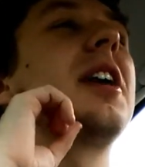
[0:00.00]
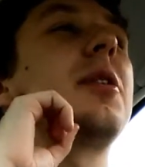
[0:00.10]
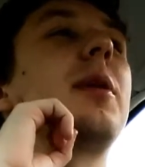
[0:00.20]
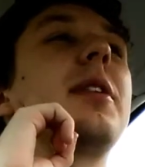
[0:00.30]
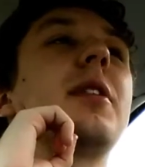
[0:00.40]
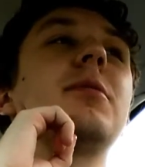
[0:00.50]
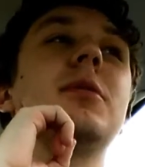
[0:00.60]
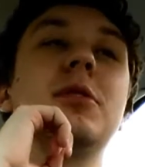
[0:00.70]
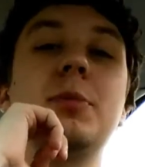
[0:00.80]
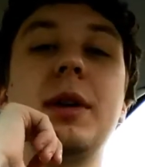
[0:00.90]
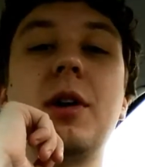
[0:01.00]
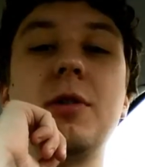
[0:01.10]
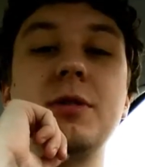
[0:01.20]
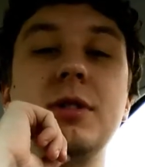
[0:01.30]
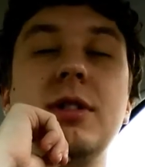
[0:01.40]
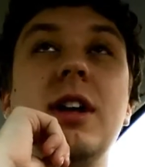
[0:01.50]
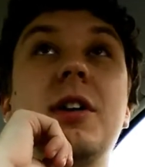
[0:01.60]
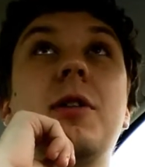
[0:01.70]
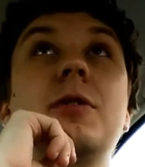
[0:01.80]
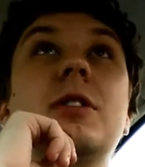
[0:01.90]
Not quite there. Too many cars. A
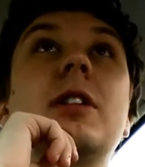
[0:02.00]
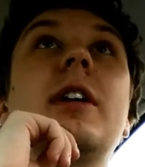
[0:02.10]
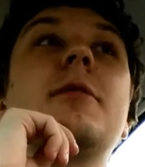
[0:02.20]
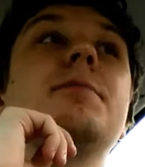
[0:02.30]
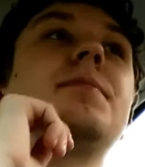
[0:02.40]
lot of cars today.